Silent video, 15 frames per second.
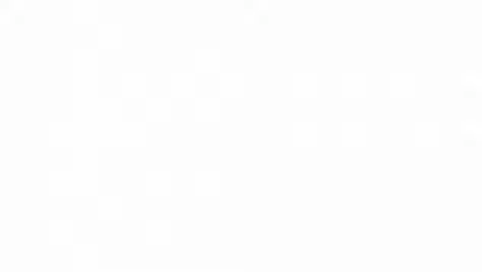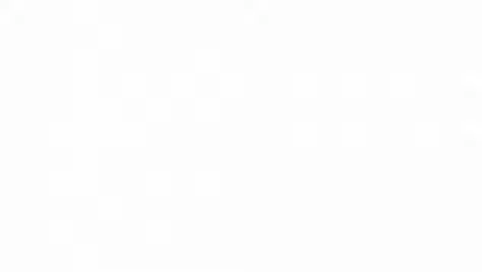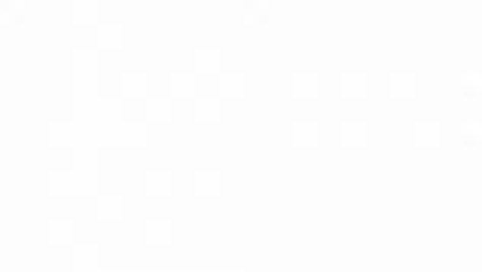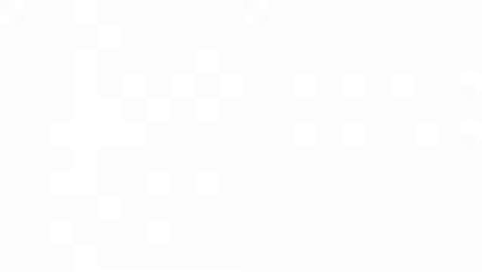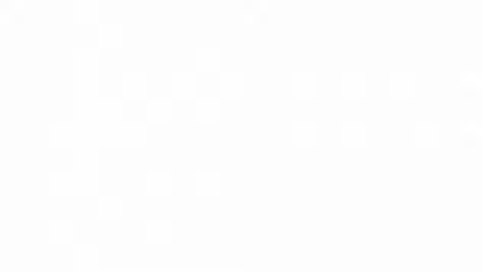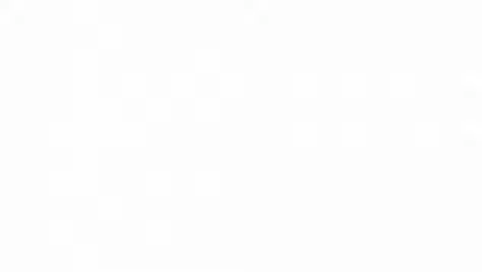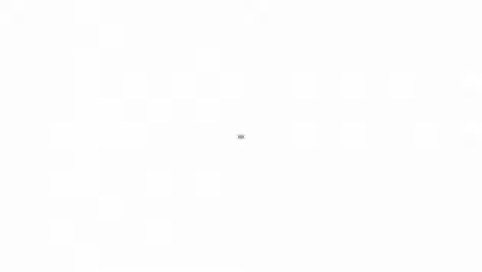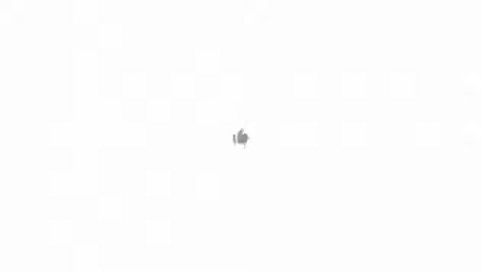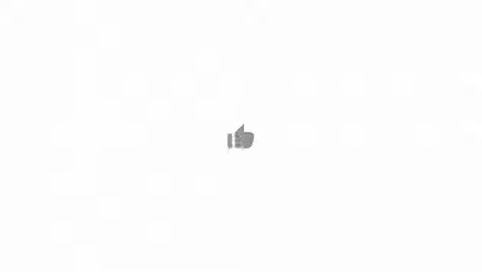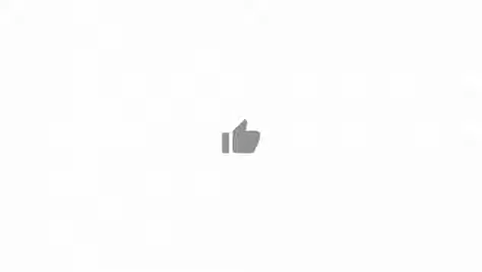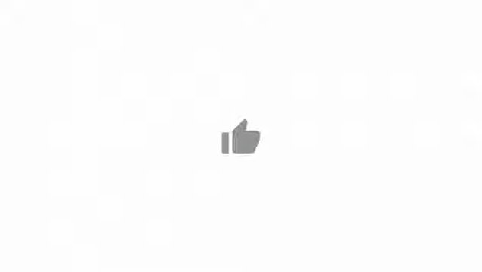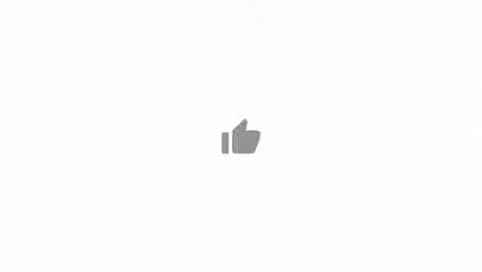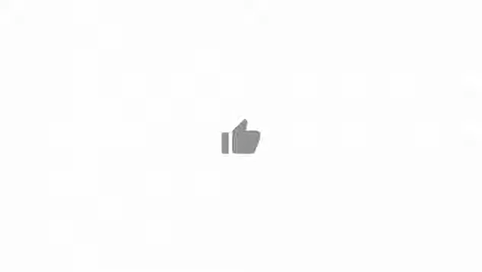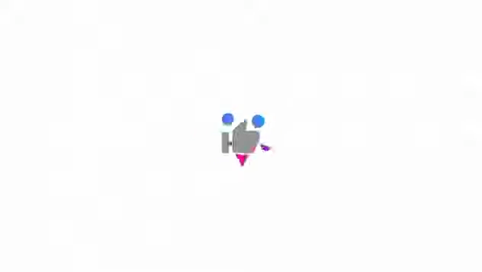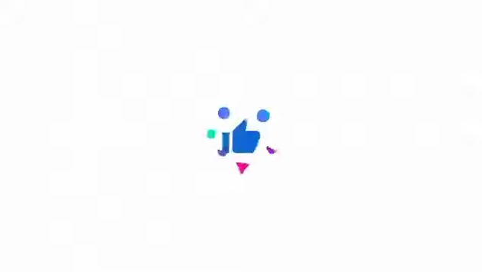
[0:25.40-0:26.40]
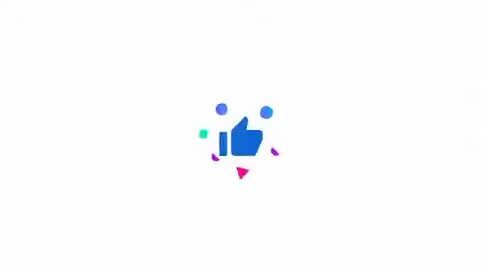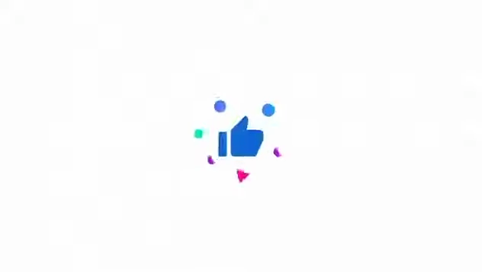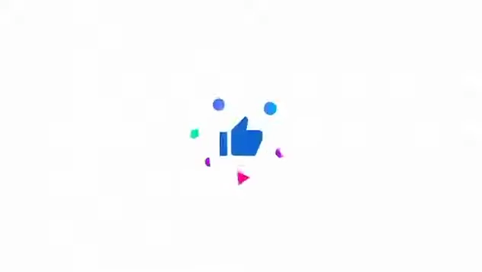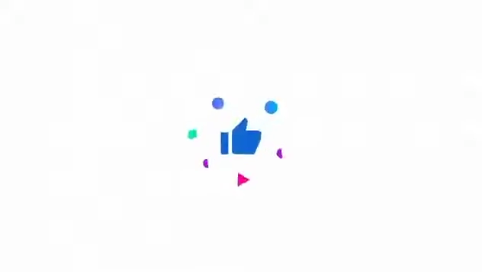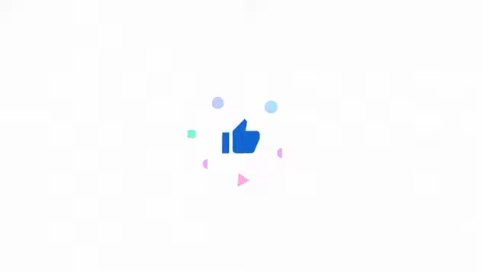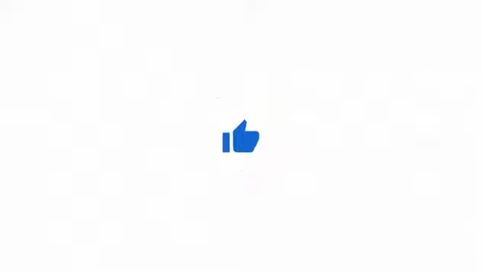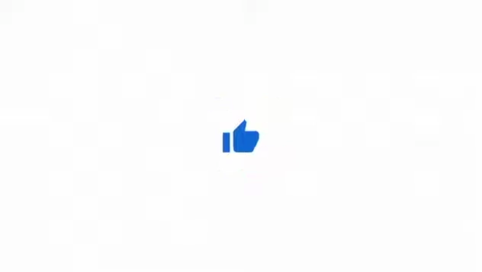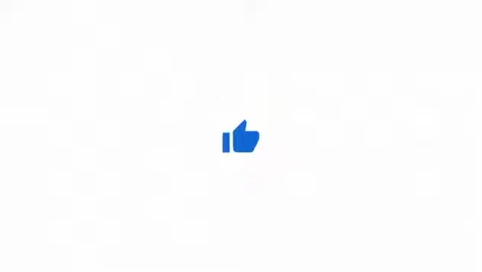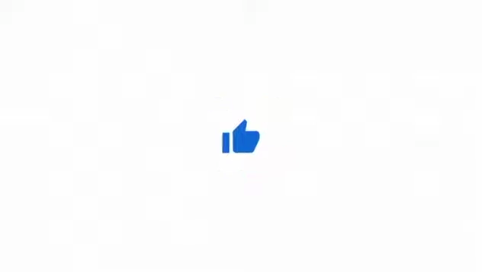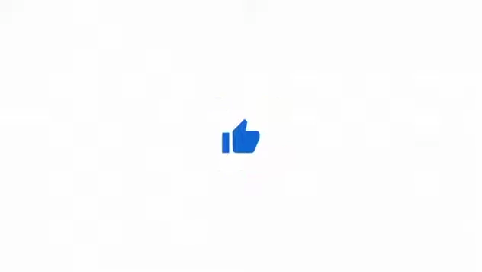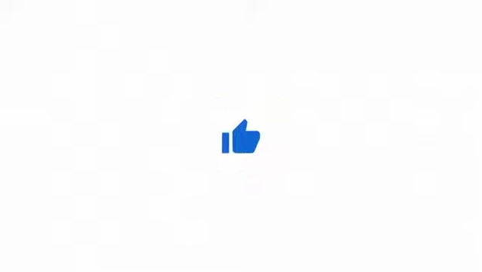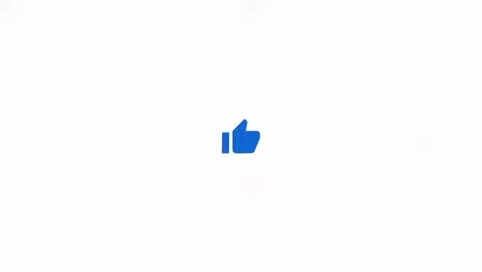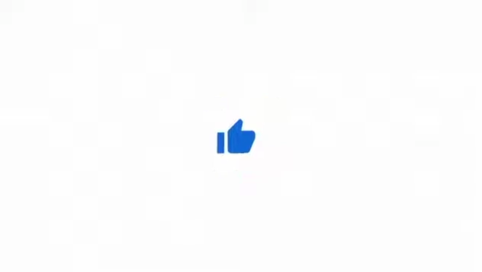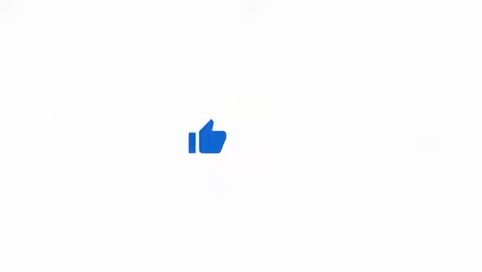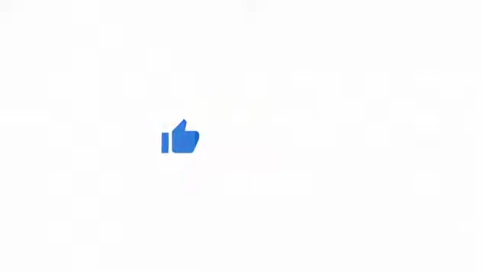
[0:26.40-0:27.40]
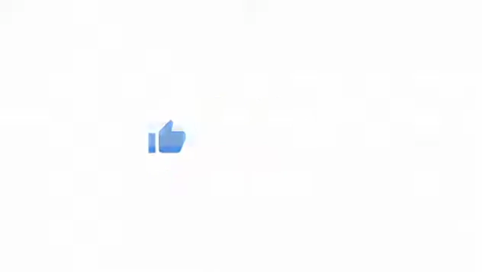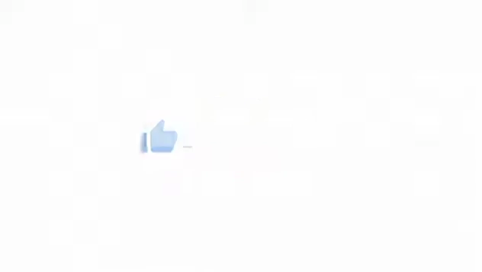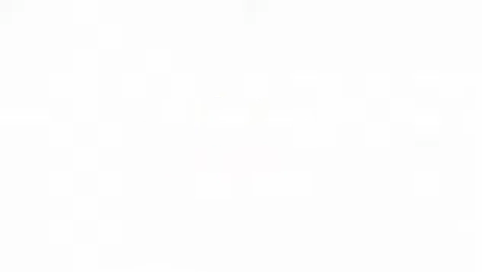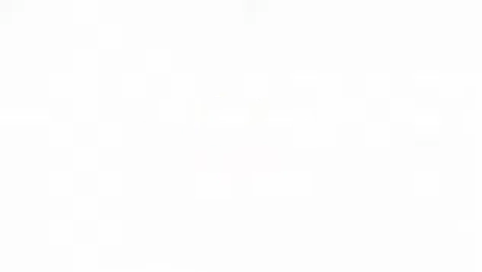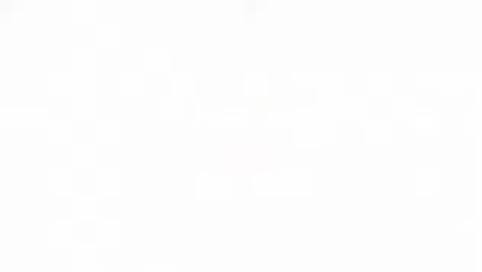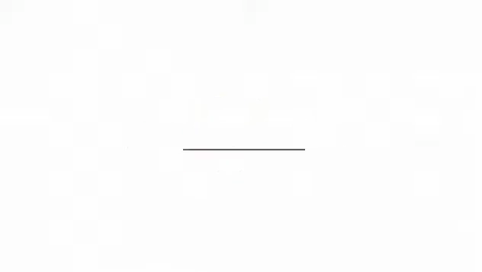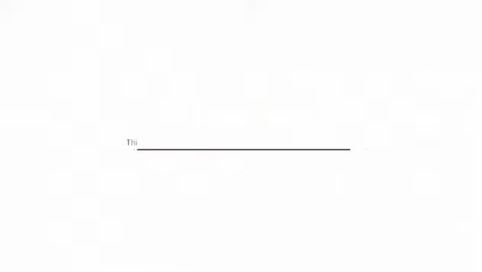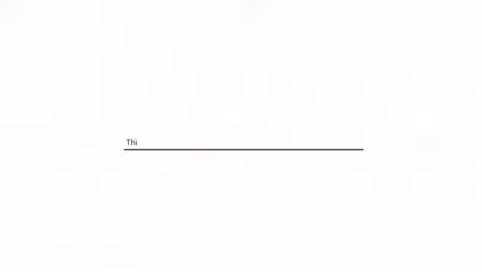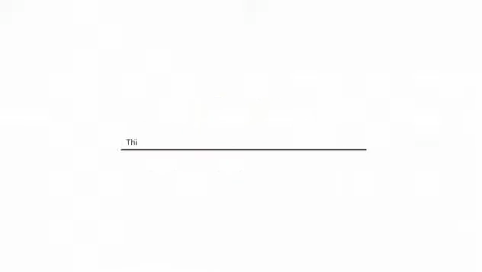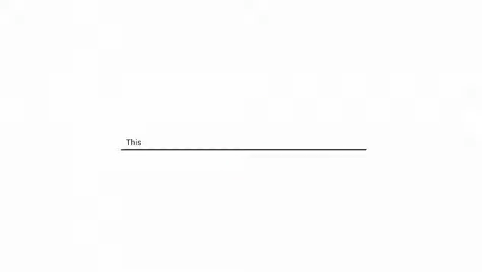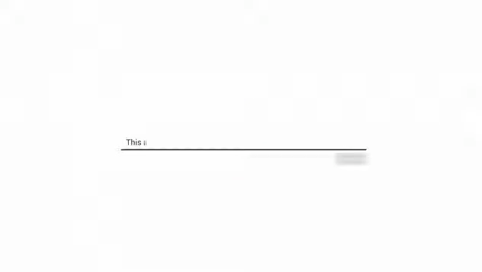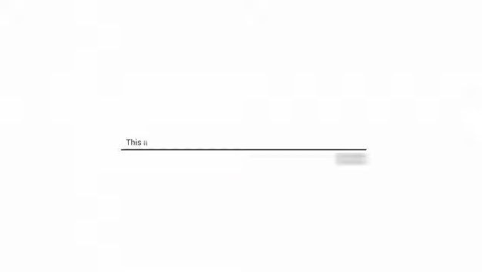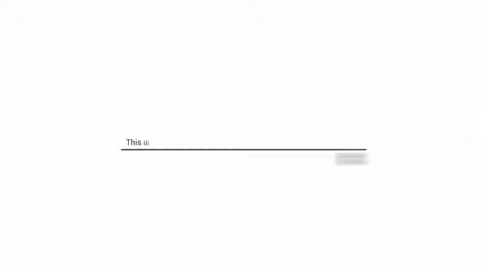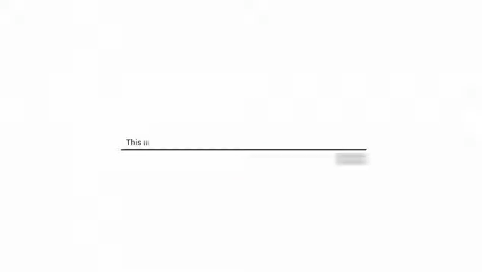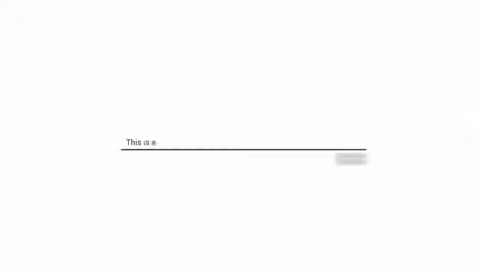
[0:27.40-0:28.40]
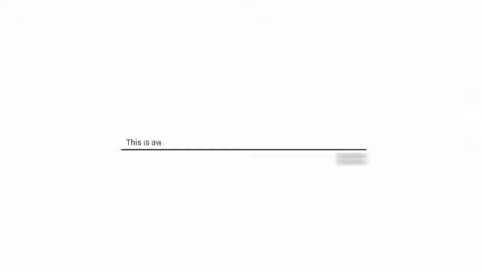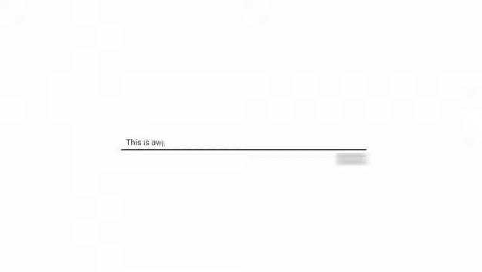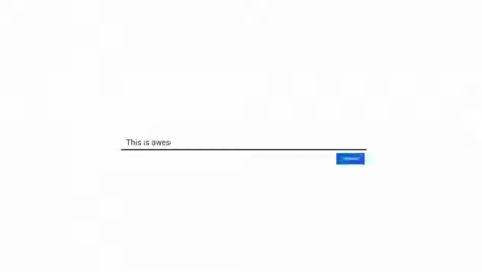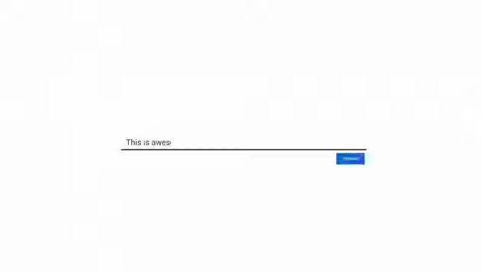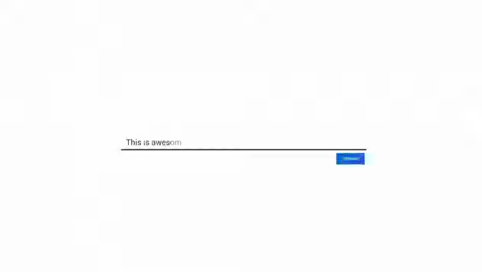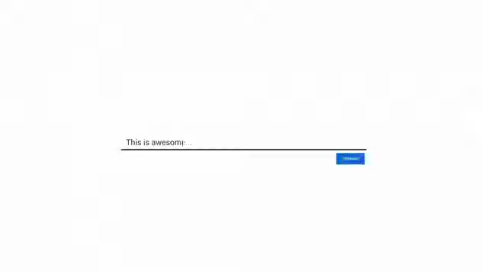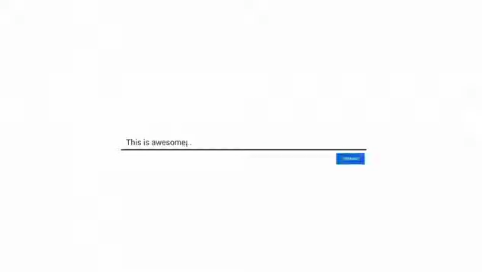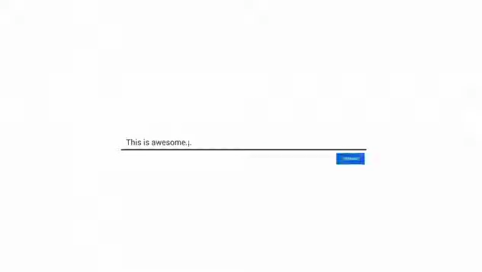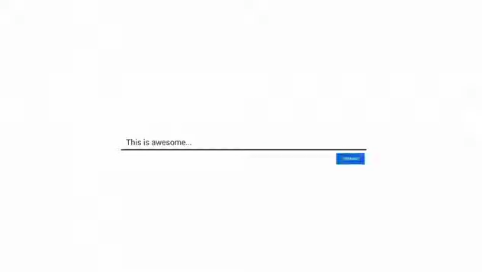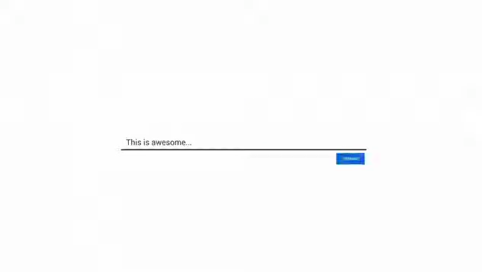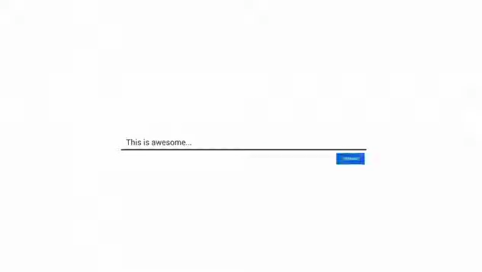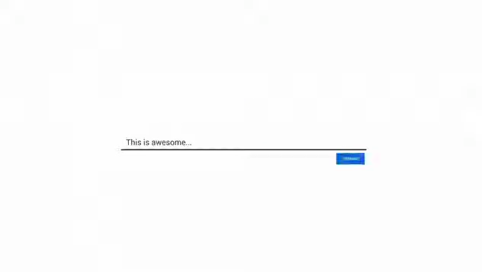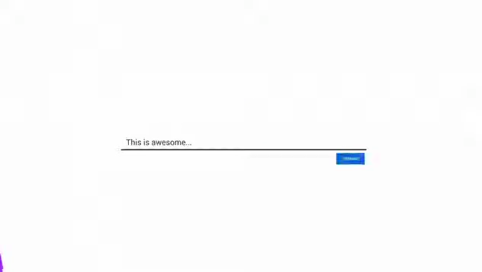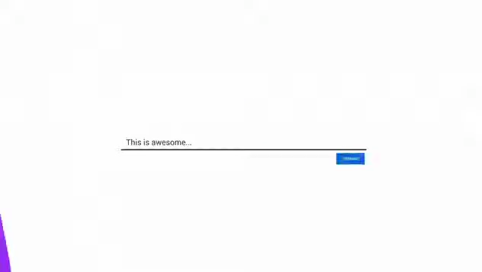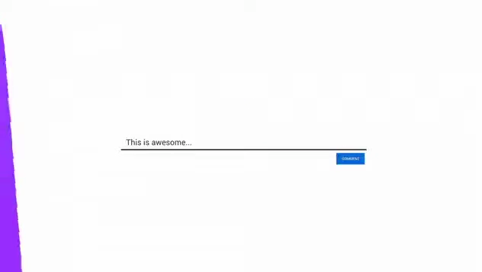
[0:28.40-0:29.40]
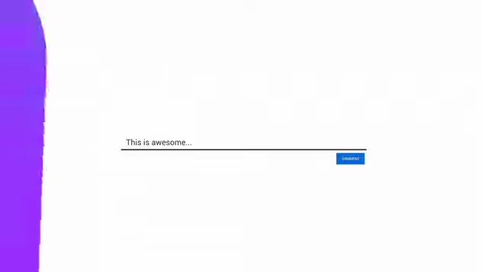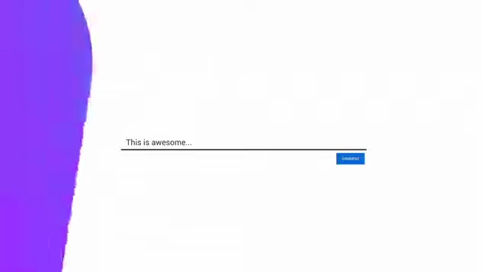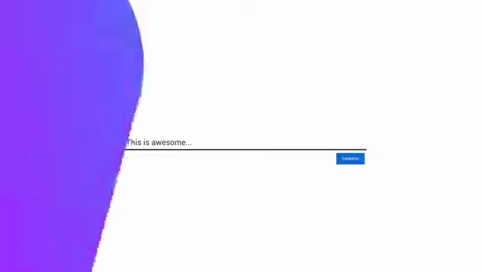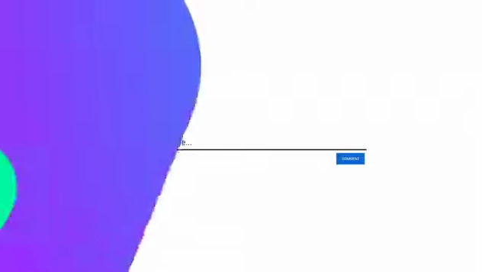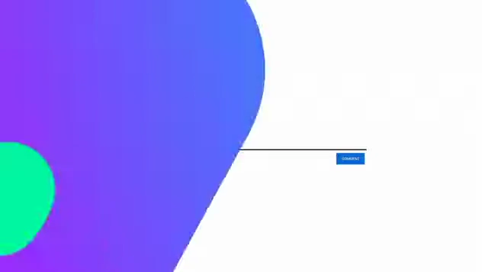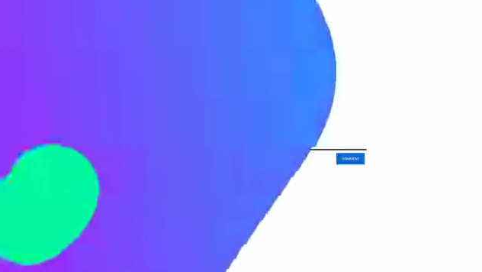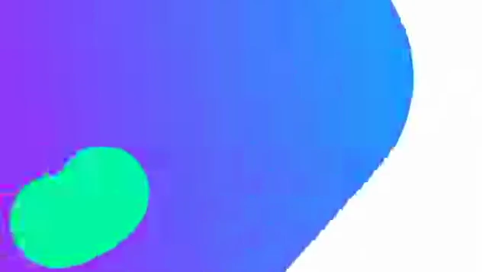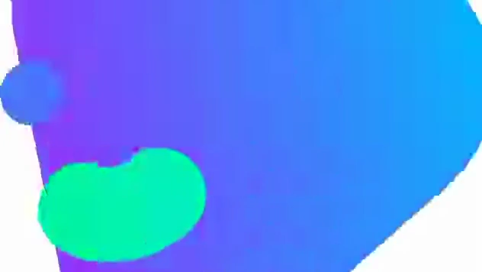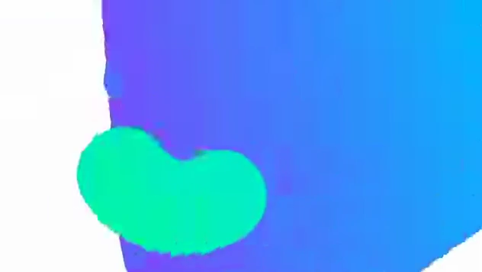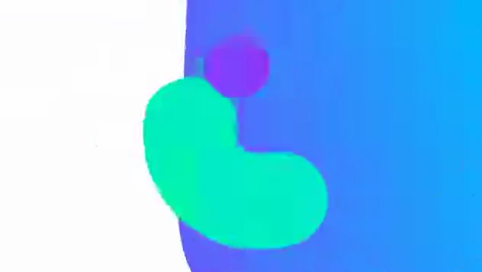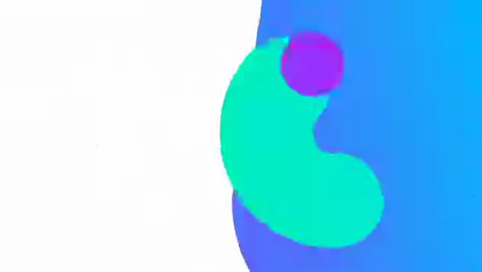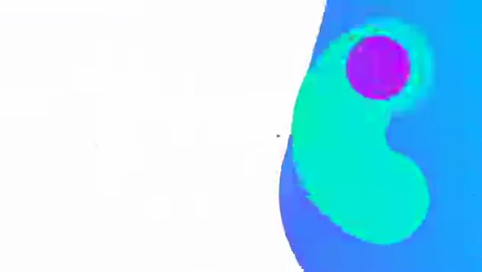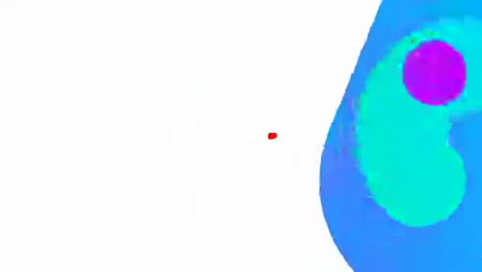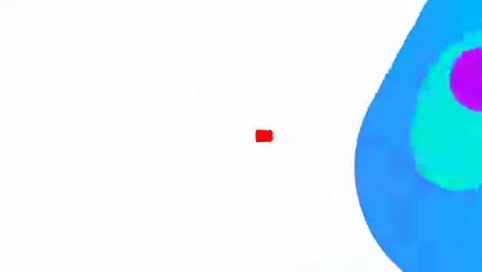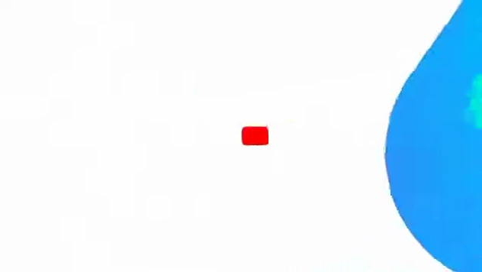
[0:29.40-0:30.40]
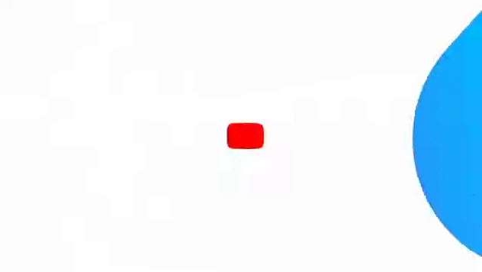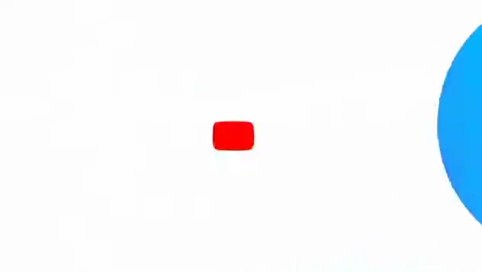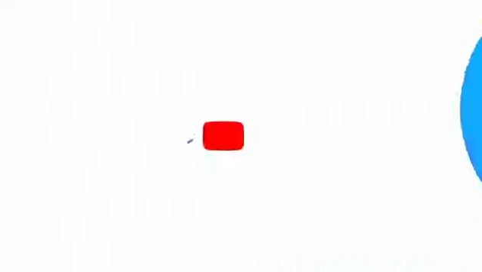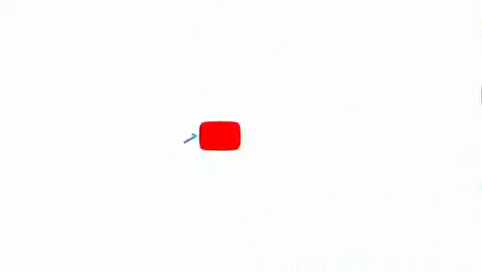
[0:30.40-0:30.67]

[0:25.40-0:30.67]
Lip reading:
Nobody's mouth can be seen.